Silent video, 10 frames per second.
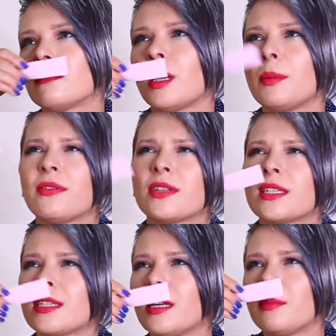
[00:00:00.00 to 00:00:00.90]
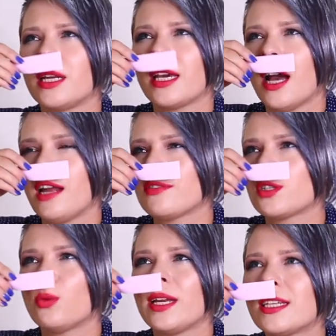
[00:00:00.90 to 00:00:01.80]
maybe even cinnamony kind of
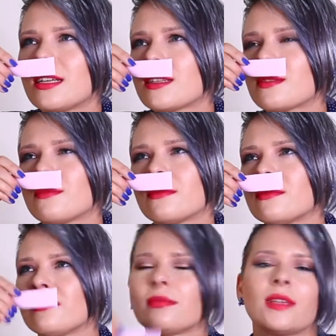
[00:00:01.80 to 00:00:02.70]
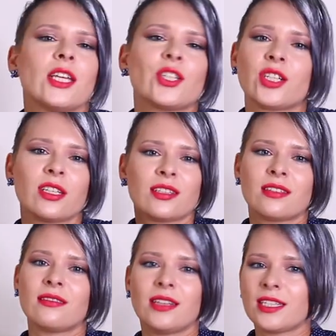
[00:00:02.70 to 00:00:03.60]
sweetness. It's
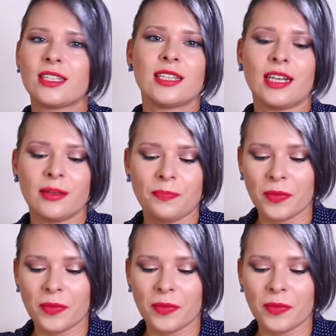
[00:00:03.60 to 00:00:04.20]
just, this is it.